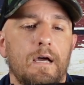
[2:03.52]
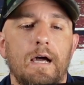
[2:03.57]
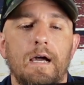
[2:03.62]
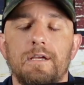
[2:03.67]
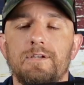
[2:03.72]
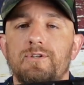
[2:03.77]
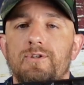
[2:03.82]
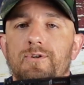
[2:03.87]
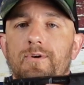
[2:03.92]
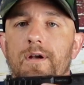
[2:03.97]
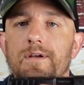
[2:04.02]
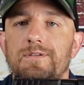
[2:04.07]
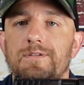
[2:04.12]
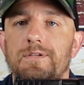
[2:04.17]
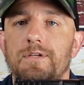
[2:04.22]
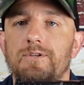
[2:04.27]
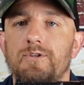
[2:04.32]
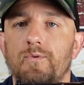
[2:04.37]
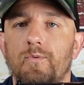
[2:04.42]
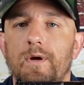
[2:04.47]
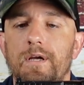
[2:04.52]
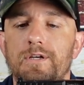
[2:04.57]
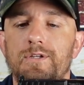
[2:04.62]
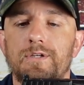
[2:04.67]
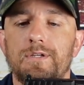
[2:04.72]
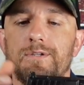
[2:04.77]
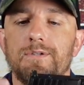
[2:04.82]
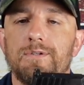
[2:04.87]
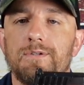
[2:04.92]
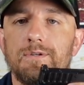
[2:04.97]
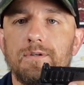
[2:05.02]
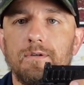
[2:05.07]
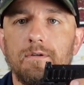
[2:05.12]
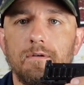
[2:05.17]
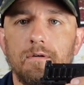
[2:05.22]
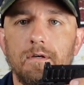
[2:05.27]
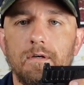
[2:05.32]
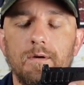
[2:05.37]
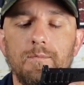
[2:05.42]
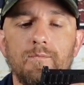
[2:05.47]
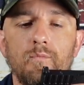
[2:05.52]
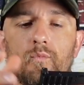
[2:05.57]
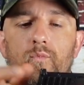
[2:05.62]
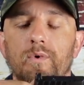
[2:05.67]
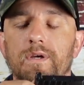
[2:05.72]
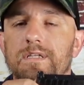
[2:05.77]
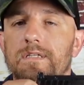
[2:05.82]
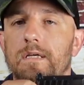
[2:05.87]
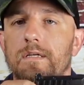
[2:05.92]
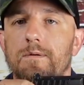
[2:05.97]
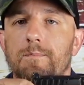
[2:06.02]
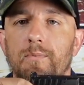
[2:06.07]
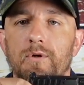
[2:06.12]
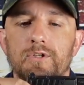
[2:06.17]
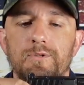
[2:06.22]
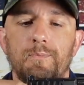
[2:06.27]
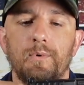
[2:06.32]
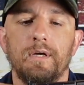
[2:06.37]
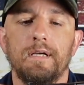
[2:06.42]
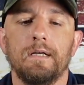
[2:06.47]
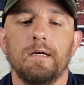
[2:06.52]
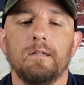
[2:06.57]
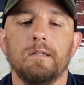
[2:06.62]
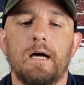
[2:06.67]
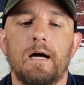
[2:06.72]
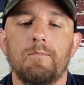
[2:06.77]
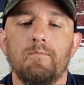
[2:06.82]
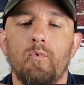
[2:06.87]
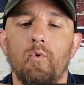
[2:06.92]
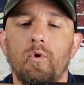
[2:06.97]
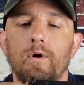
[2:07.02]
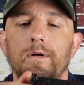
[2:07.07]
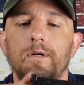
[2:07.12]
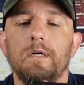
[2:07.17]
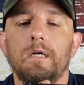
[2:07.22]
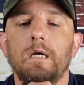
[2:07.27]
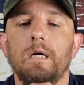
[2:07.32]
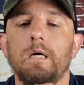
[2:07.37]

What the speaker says: high stress situations, we tend to perspirate a lot more.